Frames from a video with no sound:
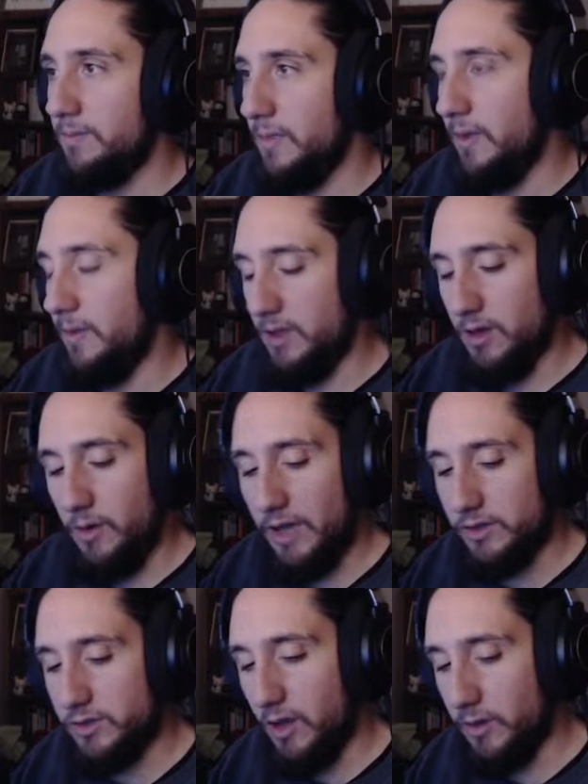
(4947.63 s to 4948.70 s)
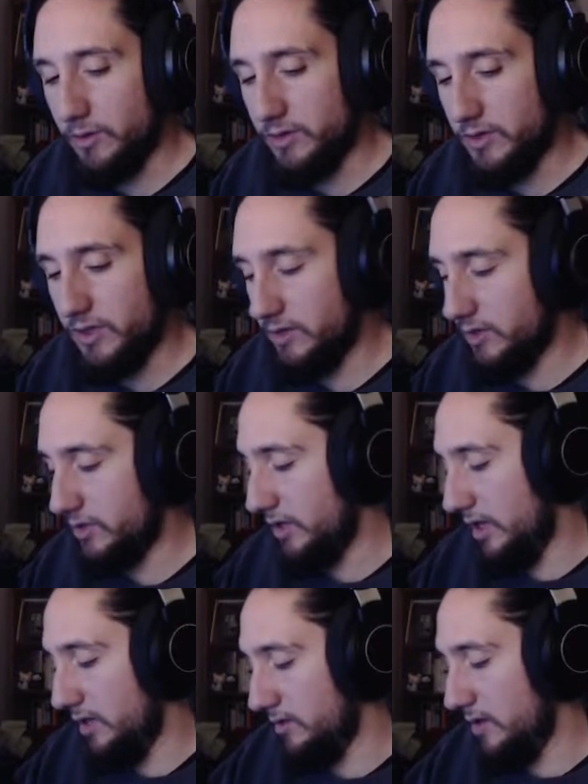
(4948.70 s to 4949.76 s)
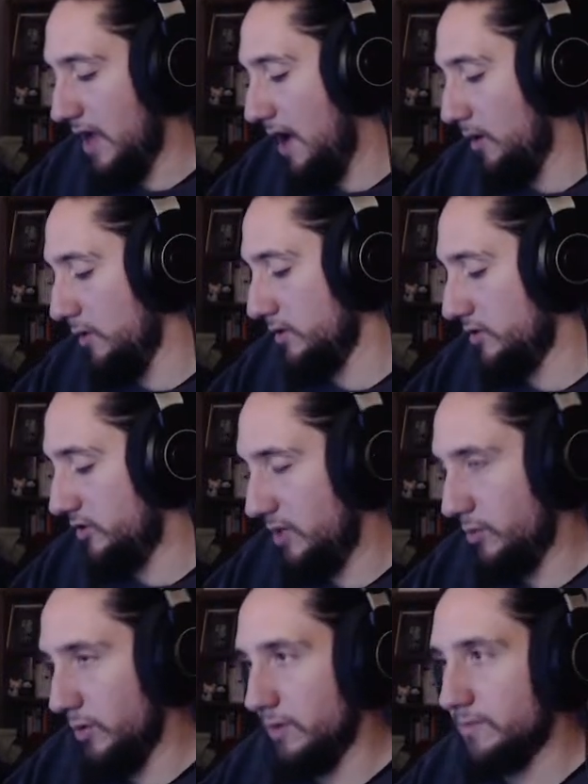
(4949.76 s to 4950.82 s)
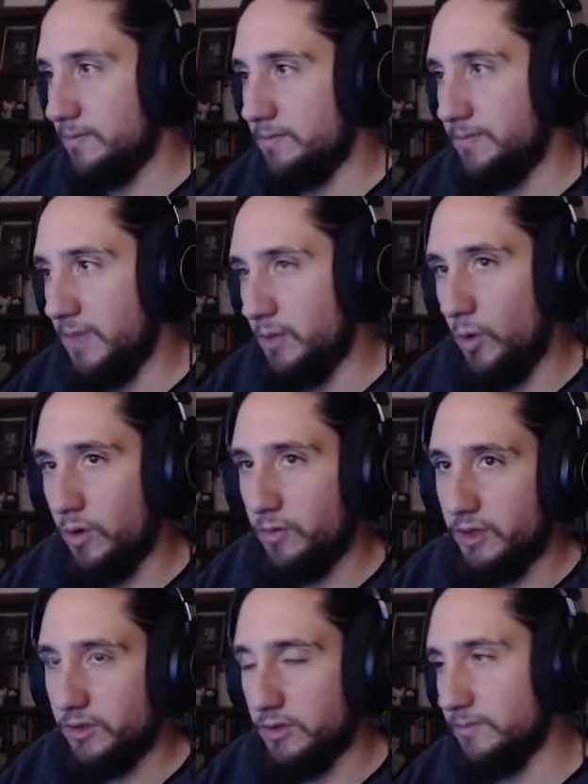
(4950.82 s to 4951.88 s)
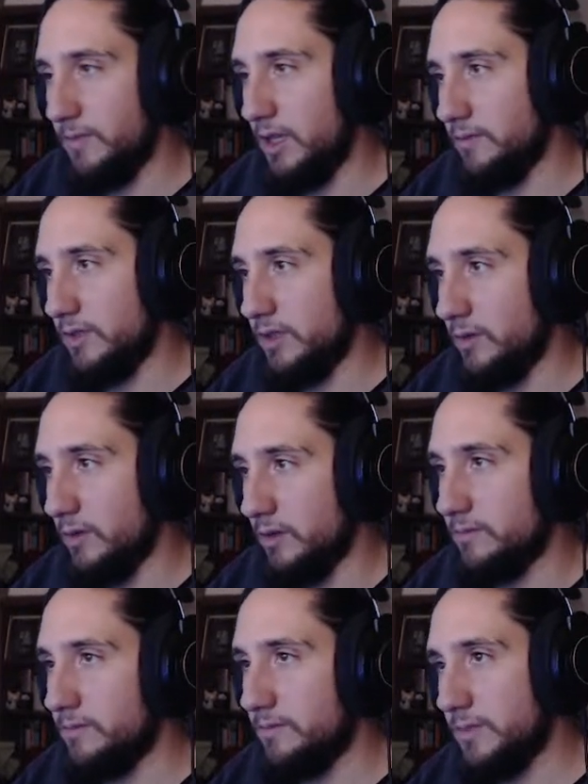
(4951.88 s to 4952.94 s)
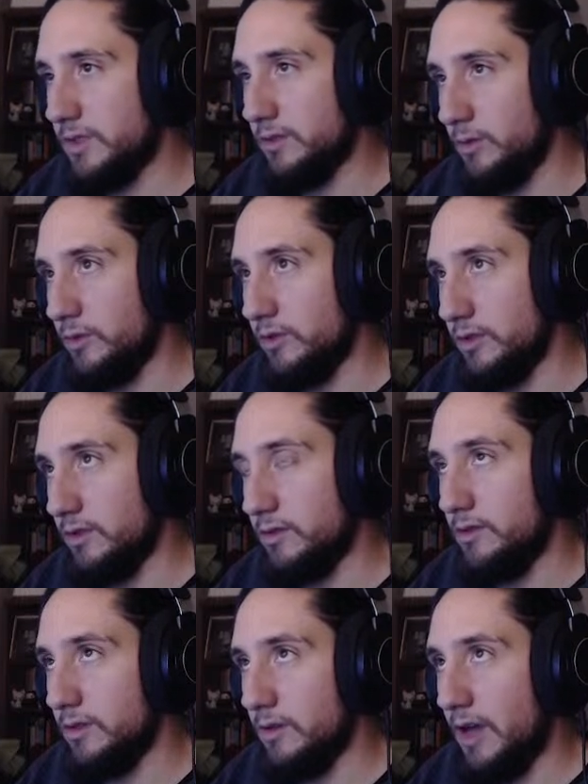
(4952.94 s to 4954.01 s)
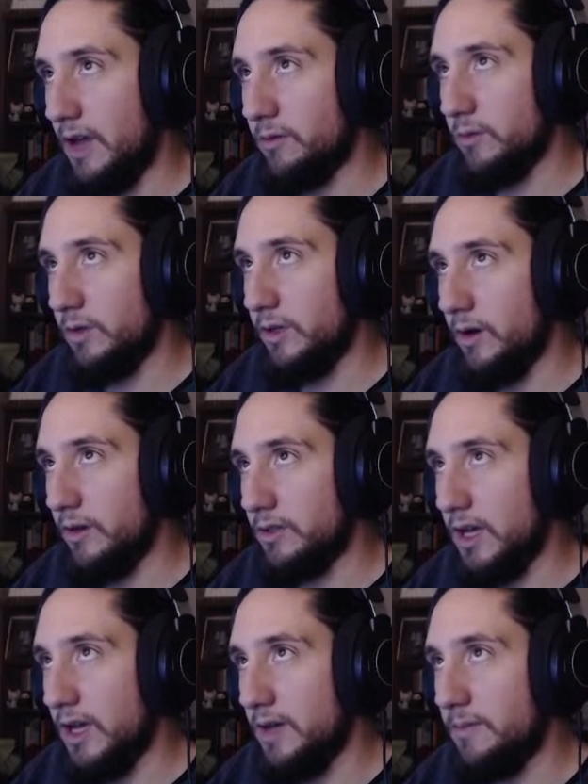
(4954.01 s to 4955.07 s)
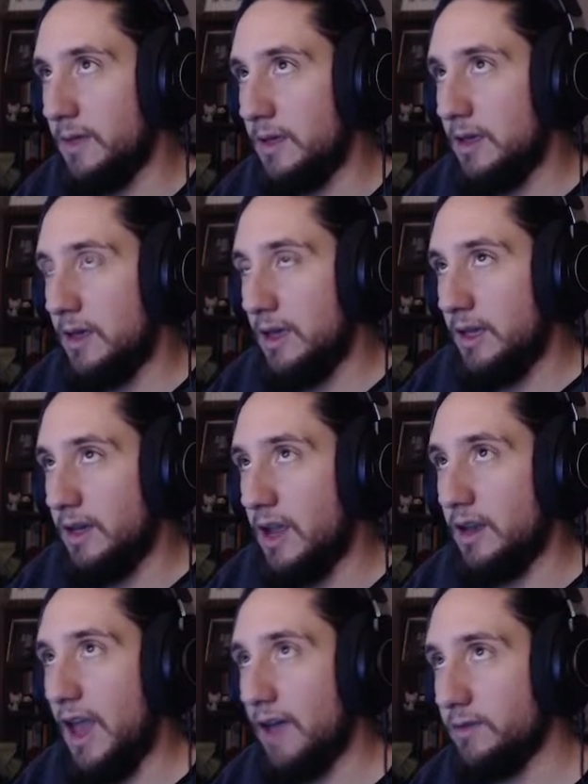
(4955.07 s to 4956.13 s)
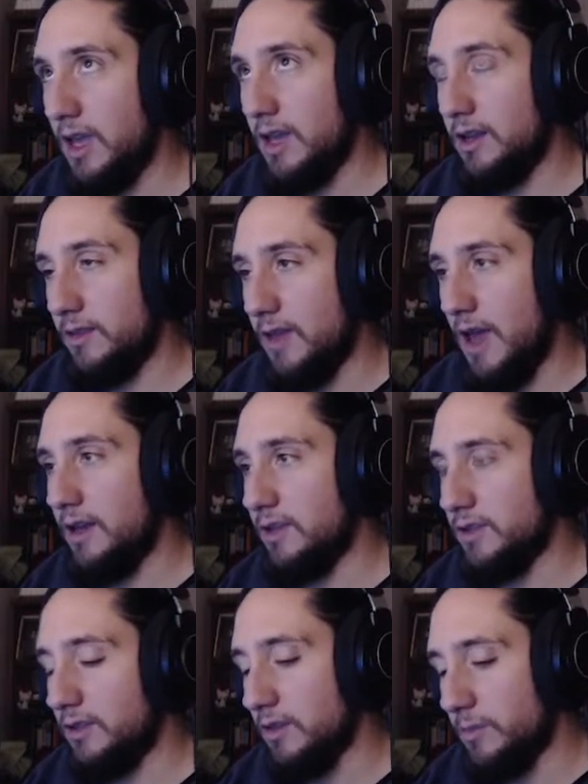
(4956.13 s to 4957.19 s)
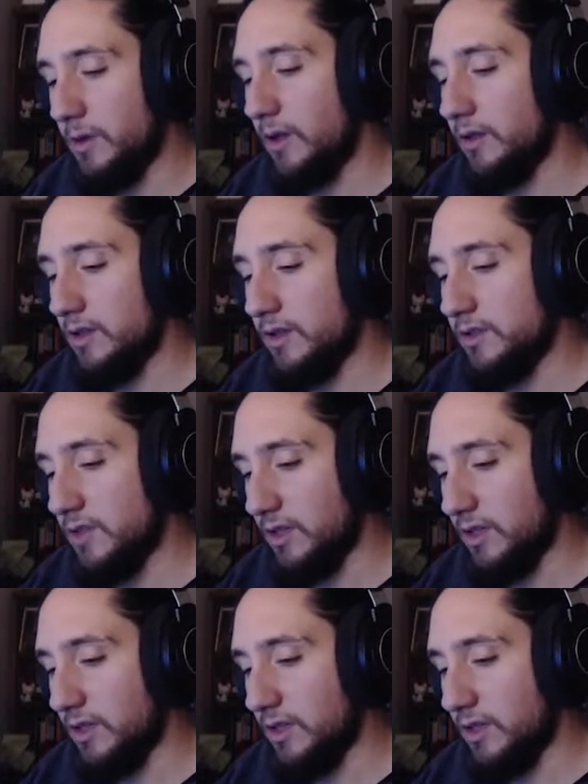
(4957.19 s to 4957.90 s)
X dollars and cents and hours cheaper and more efficient than this other solution, you're going to have a really hard time navigating that. It's like the politics, it's like the